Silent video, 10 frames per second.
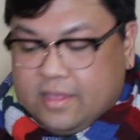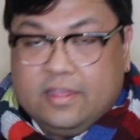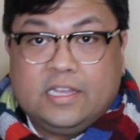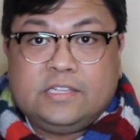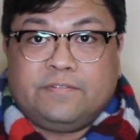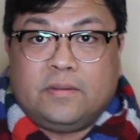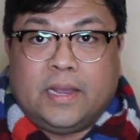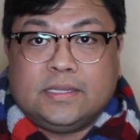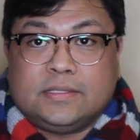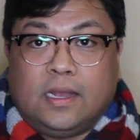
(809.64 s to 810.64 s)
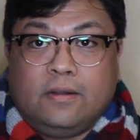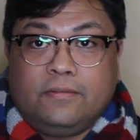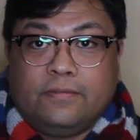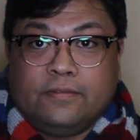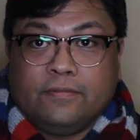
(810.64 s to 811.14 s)
this for
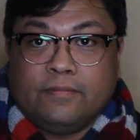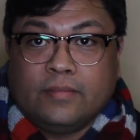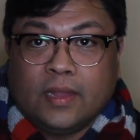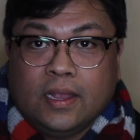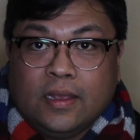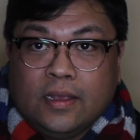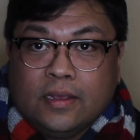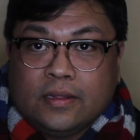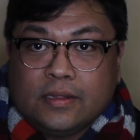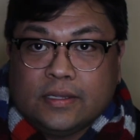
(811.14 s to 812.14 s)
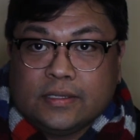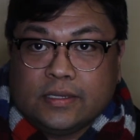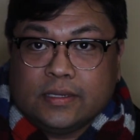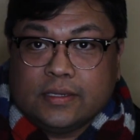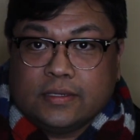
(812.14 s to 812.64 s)
myself. This
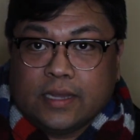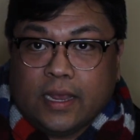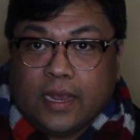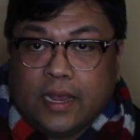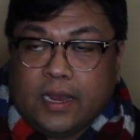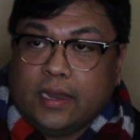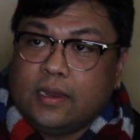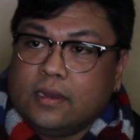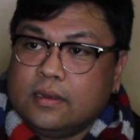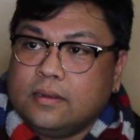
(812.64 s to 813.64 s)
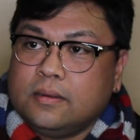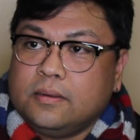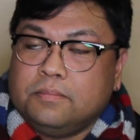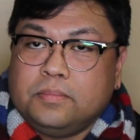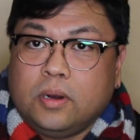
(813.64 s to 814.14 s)
is a
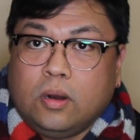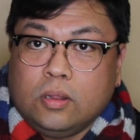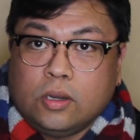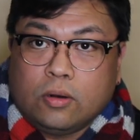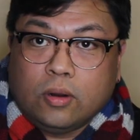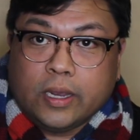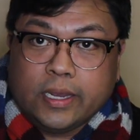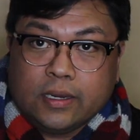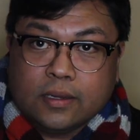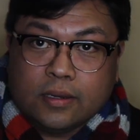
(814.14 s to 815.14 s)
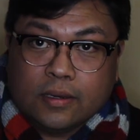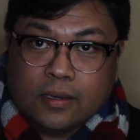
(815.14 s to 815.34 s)
Polaroid